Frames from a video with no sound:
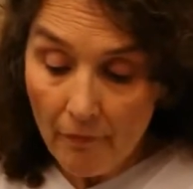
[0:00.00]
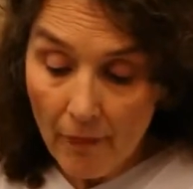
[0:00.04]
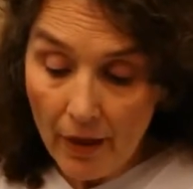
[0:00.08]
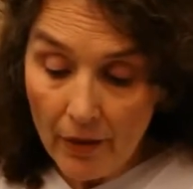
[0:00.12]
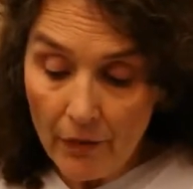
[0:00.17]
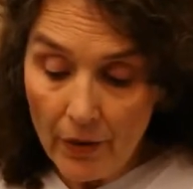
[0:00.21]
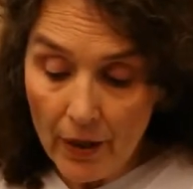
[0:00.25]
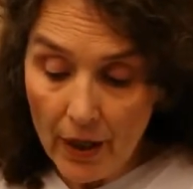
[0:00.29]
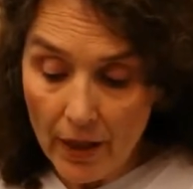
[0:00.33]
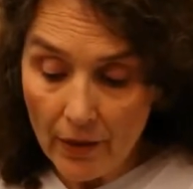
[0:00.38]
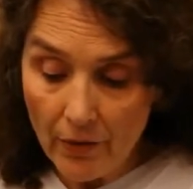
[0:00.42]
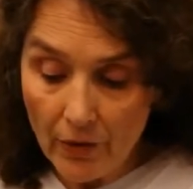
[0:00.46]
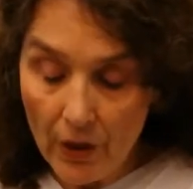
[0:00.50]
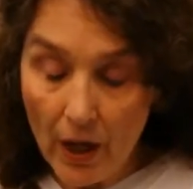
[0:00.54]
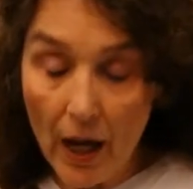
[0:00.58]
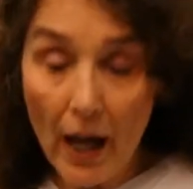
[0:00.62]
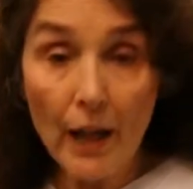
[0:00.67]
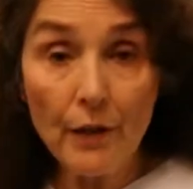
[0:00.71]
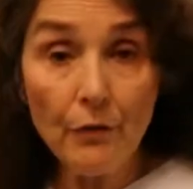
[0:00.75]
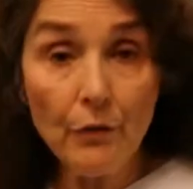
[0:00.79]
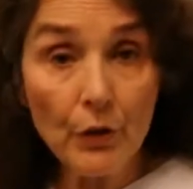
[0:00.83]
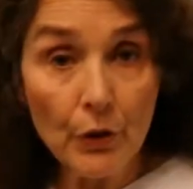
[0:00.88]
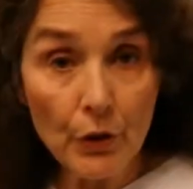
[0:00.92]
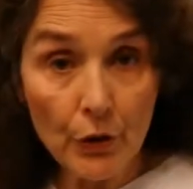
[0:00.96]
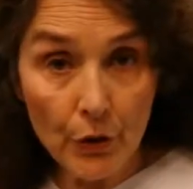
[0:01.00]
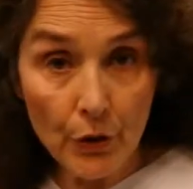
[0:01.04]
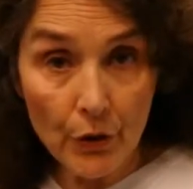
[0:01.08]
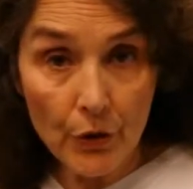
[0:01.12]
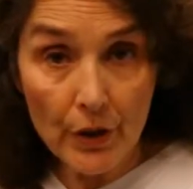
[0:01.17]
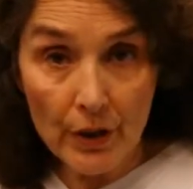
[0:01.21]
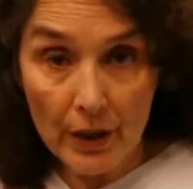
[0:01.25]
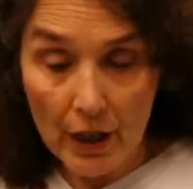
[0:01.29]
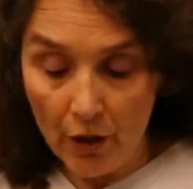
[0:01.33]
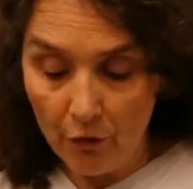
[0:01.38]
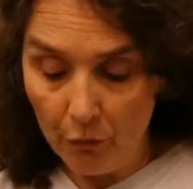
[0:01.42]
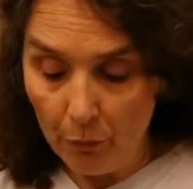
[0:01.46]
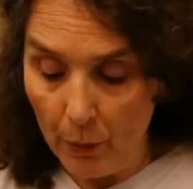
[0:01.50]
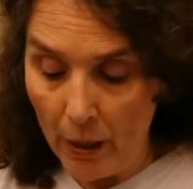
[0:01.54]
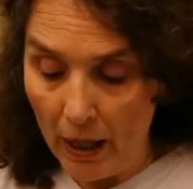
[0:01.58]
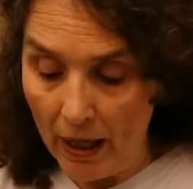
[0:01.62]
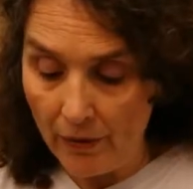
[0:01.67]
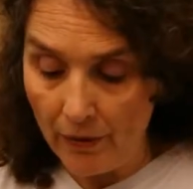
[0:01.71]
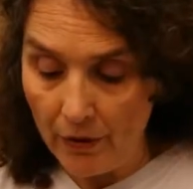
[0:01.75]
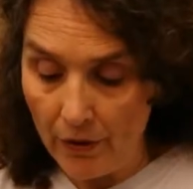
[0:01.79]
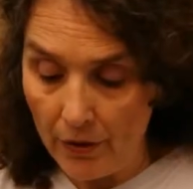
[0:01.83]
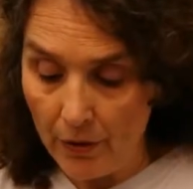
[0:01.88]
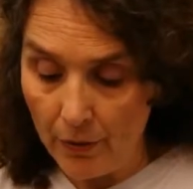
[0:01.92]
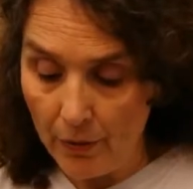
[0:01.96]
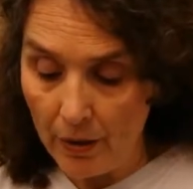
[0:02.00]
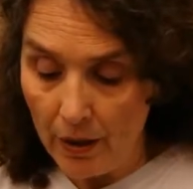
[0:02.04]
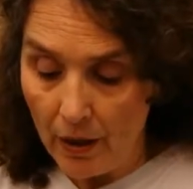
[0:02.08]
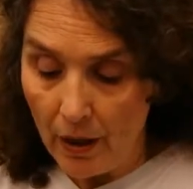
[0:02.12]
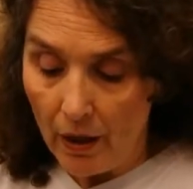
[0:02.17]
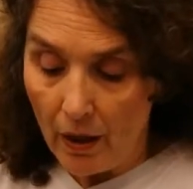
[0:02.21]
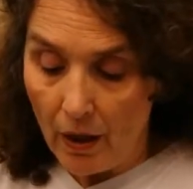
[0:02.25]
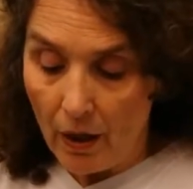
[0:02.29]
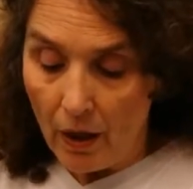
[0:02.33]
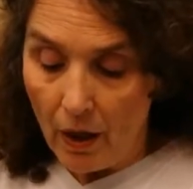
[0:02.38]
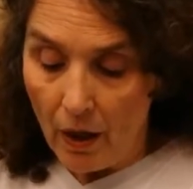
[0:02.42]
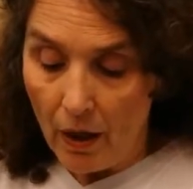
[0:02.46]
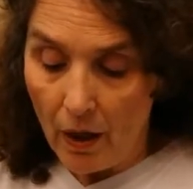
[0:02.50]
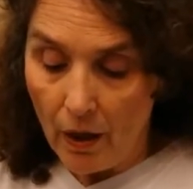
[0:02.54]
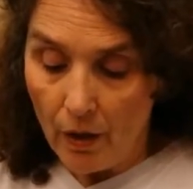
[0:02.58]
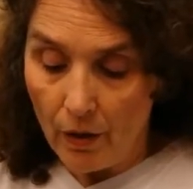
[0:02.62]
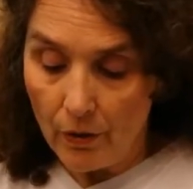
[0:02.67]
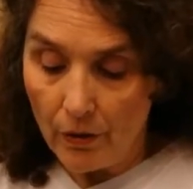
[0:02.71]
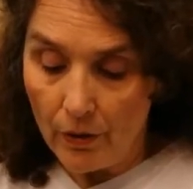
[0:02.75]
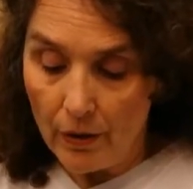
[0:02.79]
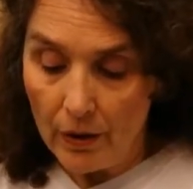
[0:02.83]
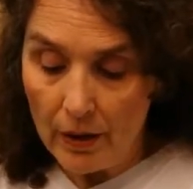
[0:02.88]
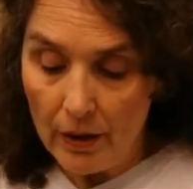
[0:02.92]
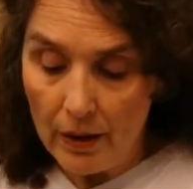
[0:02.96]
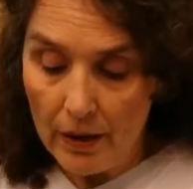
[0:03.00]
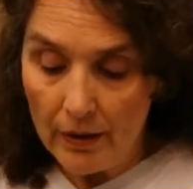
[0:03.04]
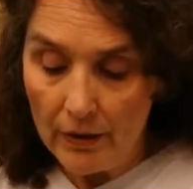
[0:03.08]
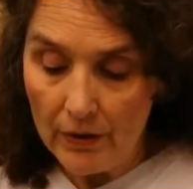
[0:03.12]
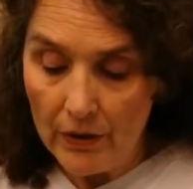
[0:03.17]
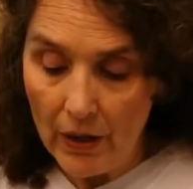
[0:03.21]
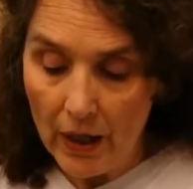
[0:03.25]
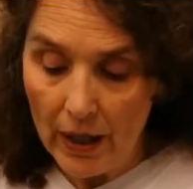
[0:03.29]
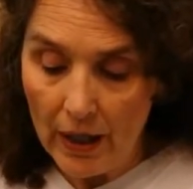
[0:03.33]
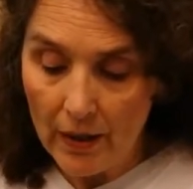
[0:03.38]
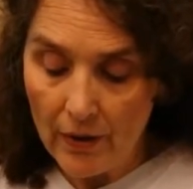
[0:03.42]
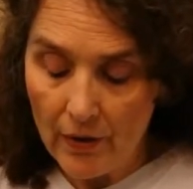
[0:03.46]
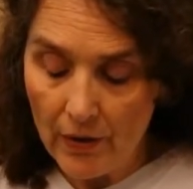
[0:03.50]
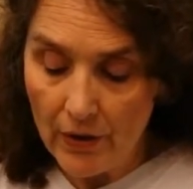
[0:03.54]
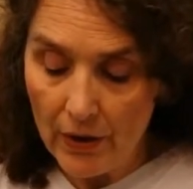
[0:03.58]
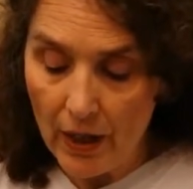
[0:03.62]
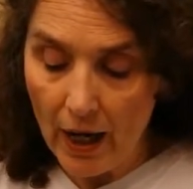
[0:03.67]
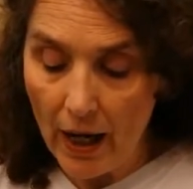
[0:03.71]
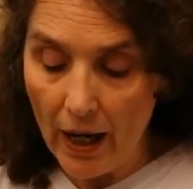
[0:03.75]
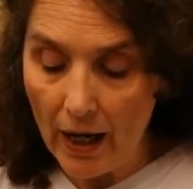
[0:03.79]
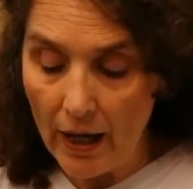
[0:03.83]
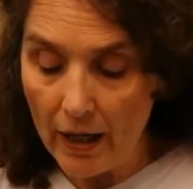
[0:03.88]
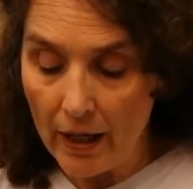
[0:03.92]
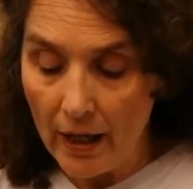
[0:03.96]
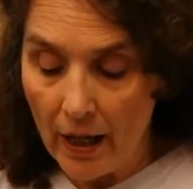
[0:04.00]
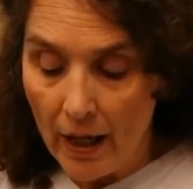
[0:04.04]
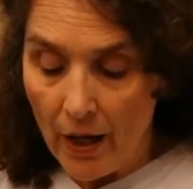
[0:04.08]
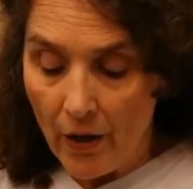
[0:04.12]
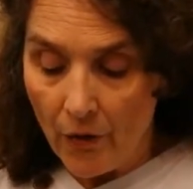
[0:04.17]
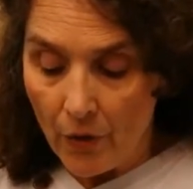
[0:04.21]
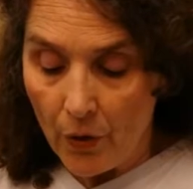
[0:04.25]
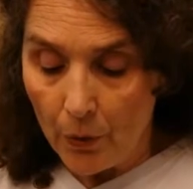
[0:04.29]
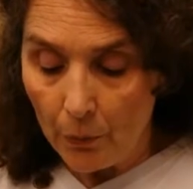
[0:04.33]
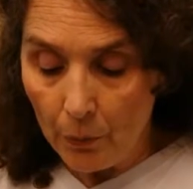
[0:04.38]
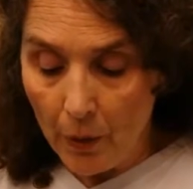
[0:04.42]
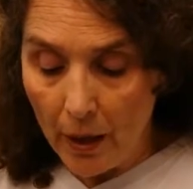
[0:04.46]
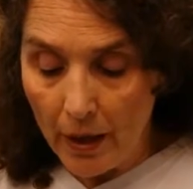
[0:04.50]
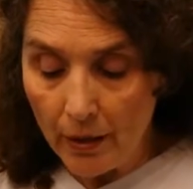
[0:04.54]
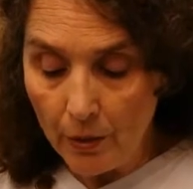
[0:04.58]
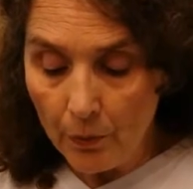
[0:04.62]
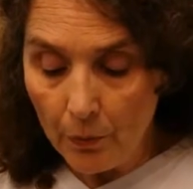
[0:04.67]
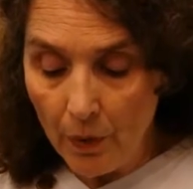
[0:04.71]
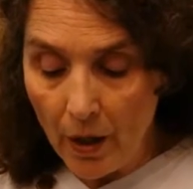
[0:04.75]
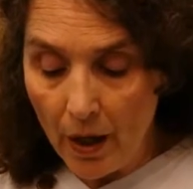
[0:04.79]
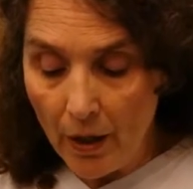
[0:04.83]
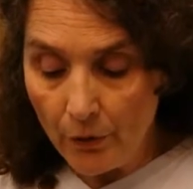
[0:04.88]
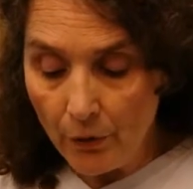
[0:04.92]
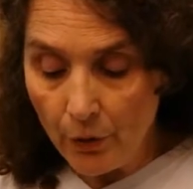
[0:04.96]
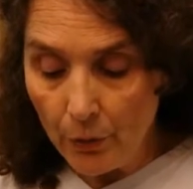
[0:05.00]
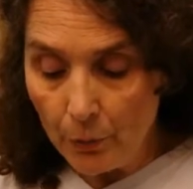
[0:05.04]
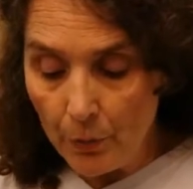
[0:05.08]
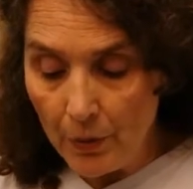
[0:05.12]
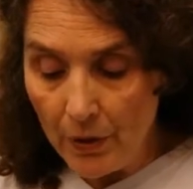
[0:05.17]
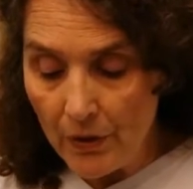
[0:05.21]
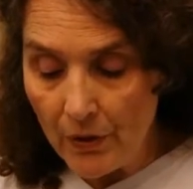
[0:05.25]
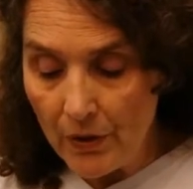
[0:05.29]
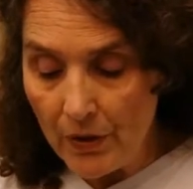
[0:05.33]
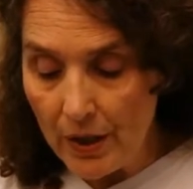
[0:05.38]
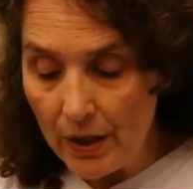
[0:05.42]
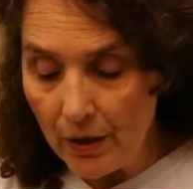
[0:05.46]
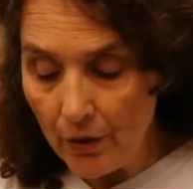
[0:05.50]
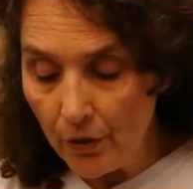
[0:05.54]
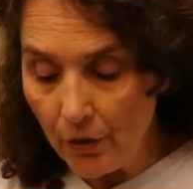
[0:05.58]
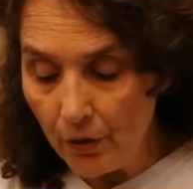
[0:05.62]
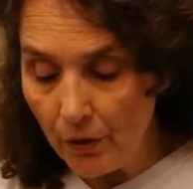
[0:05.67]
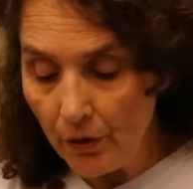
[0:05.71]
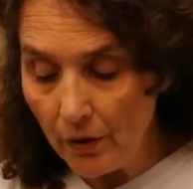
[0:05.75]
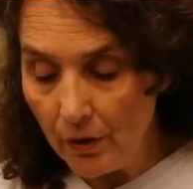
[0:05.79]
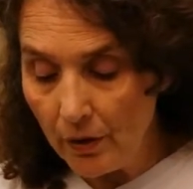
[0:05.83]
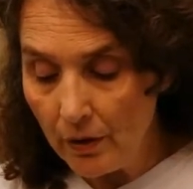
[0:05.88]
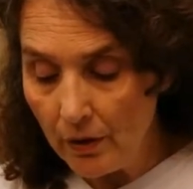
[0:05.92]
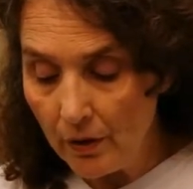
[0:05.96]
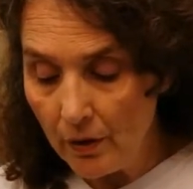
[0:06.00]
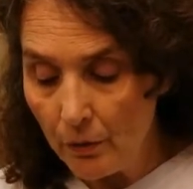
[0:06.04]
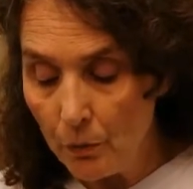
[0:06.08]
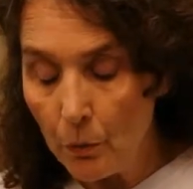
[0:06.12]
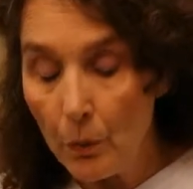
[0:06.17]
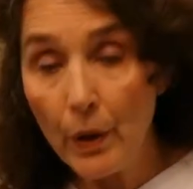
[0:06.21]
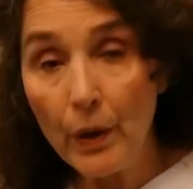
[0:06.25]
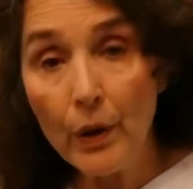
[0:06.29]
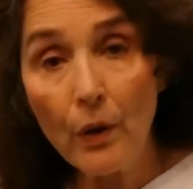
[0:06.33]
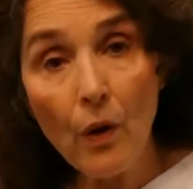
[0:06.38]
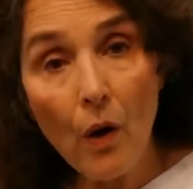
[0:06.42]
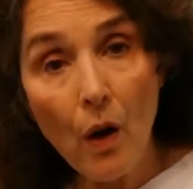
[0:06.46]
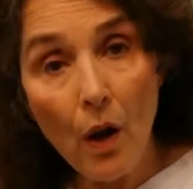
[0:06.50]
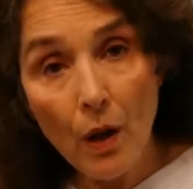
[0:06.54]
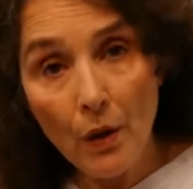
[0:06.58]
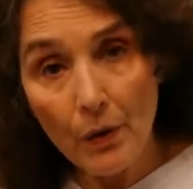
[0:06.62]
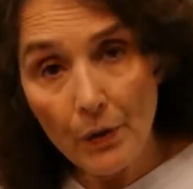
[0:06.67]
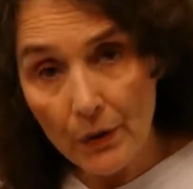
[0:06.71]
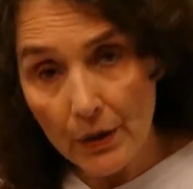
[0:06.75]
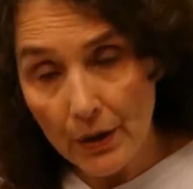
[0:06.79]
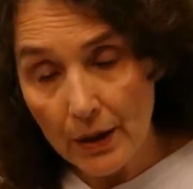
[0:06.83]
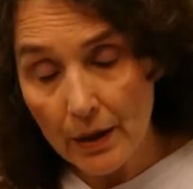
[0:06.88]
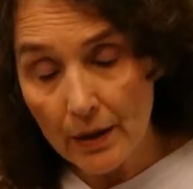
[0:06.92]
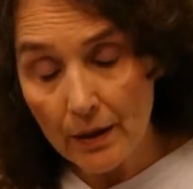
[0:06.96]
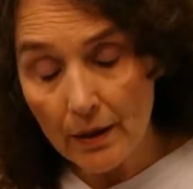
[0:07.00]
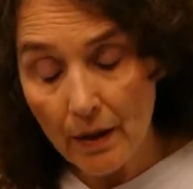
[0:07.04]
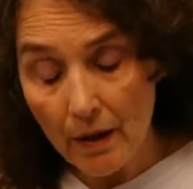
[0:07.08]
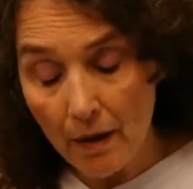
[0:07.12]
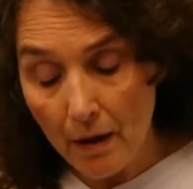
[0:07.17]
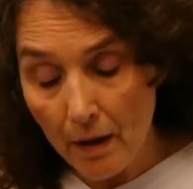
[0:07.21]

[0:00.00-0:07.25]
that I've learned and I've practiced, they say that right around the wrist here, where all the